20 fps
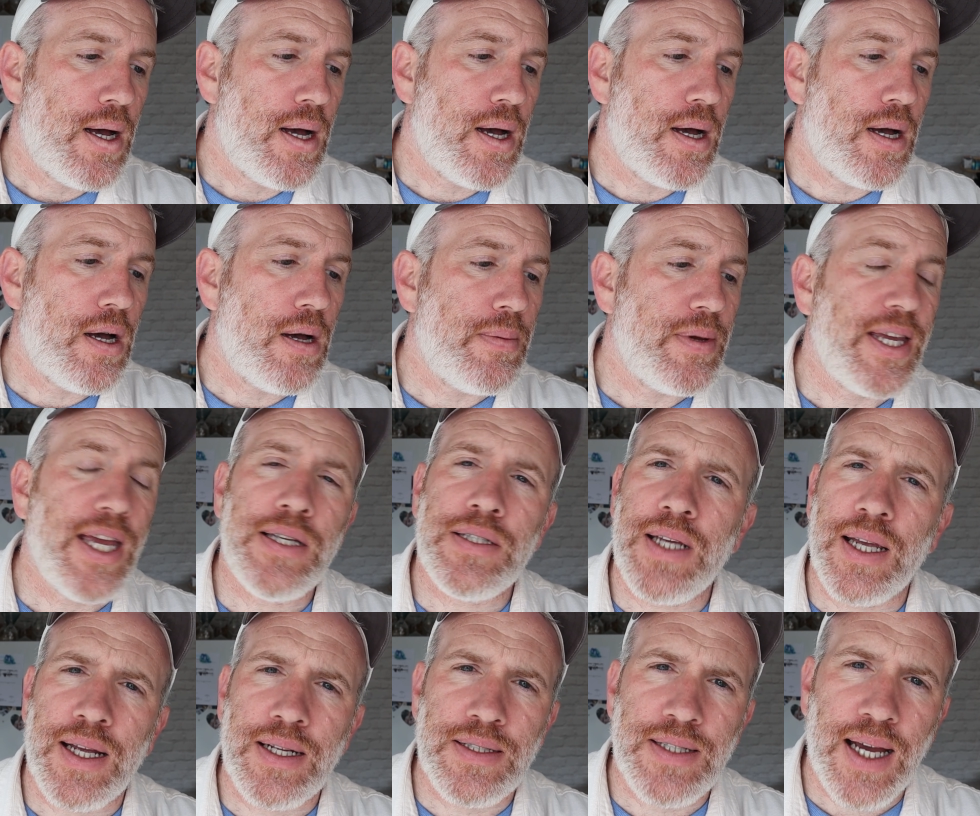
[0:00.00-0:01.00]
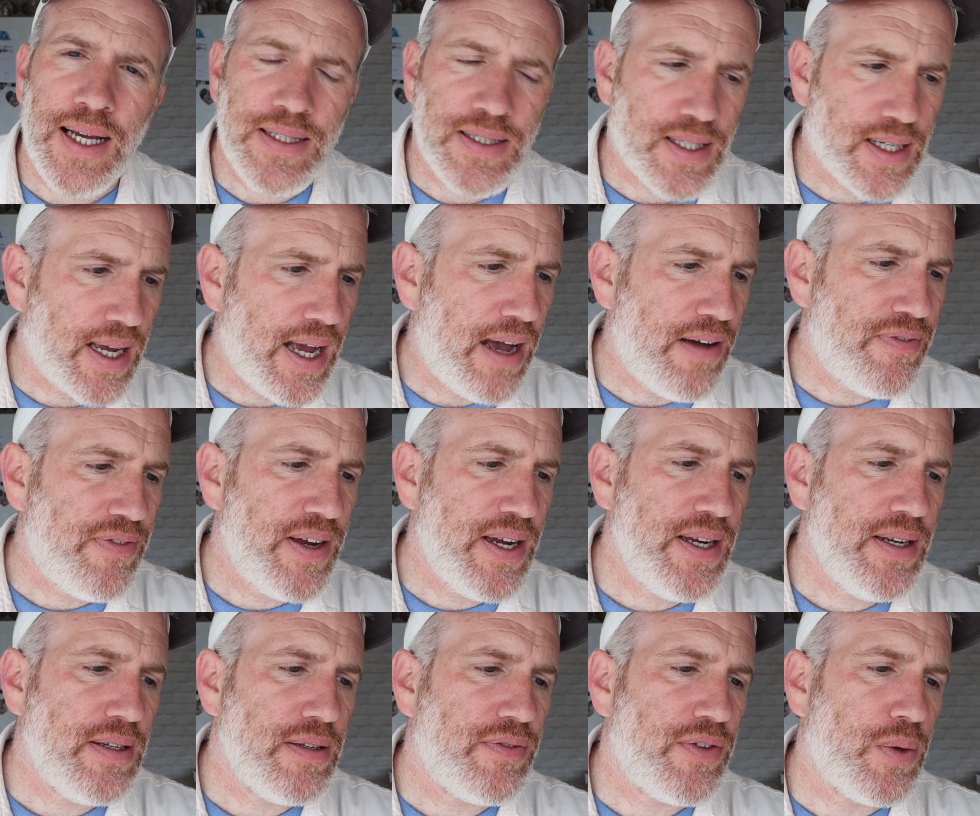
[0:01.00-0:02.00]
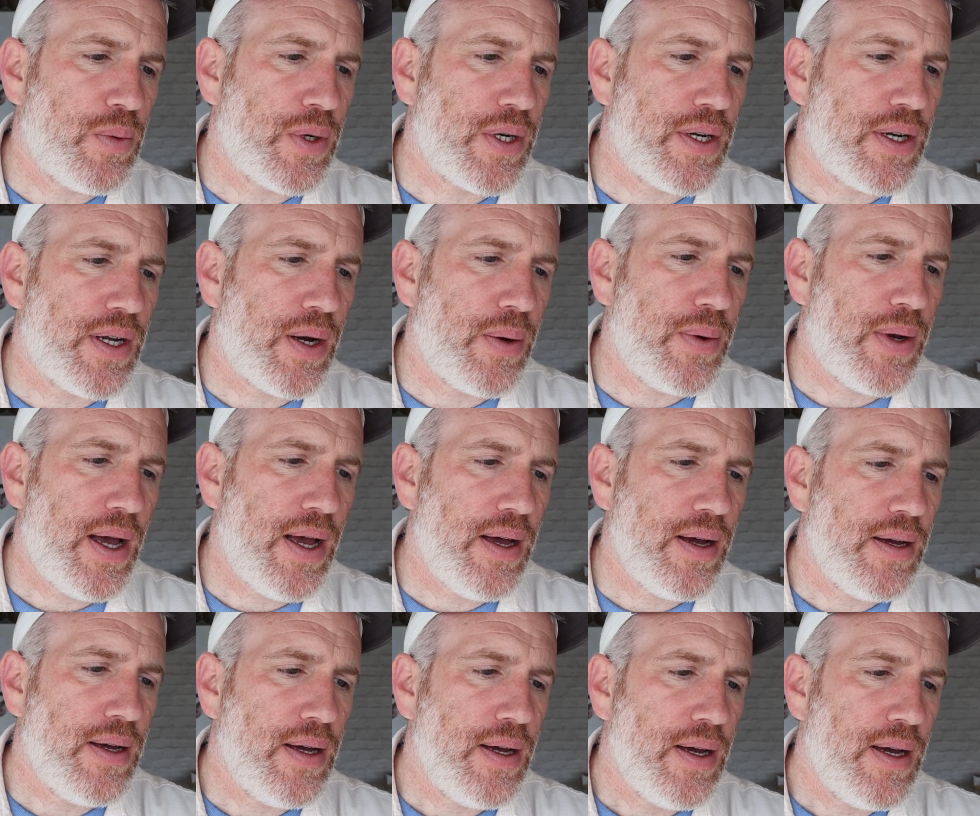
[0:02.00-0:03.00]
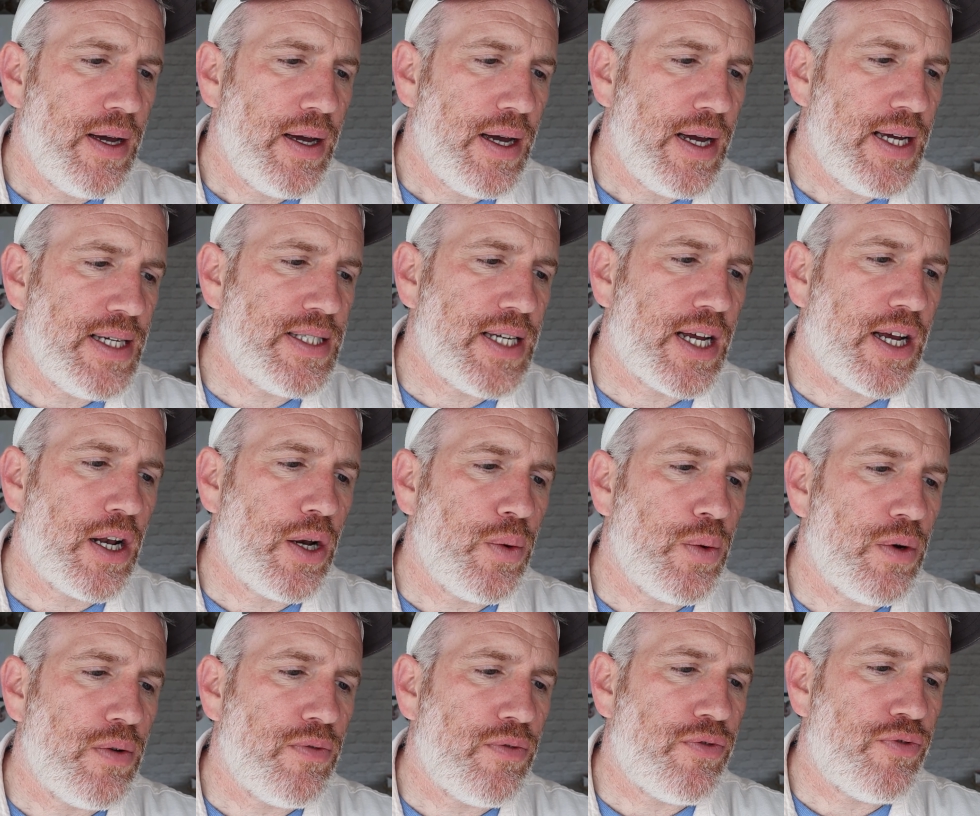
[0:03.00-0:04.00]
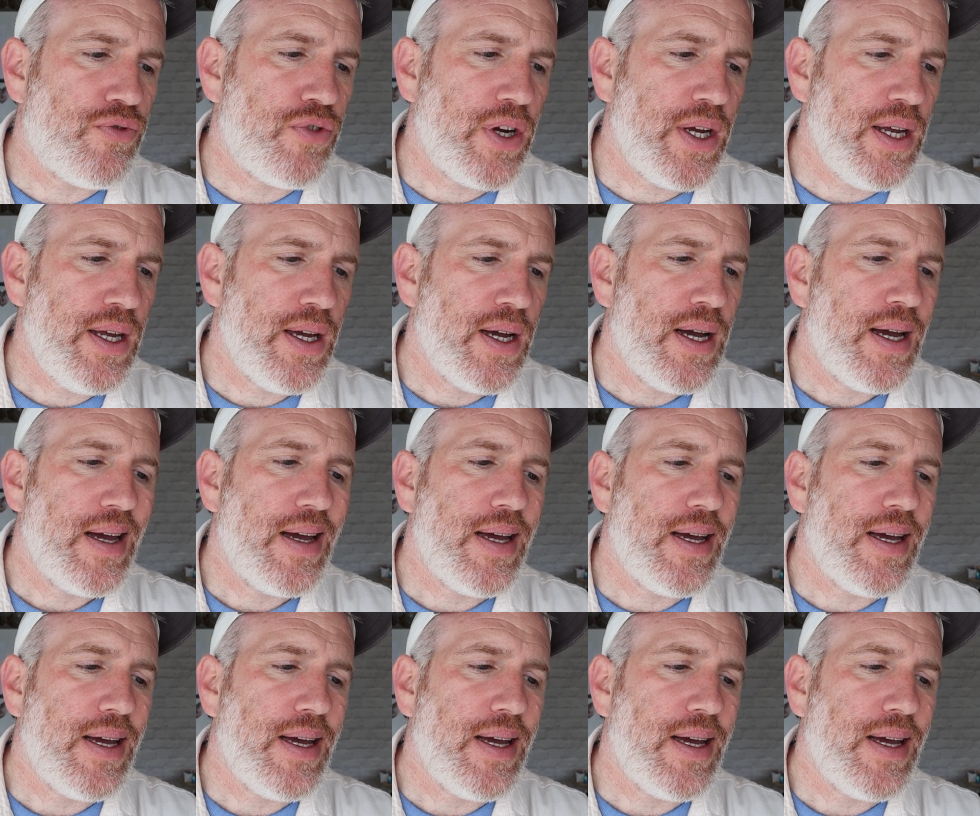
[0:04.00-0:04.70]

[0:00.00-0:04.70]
Yes, it contains caffeine, if you want to know that. Is it gluten-free?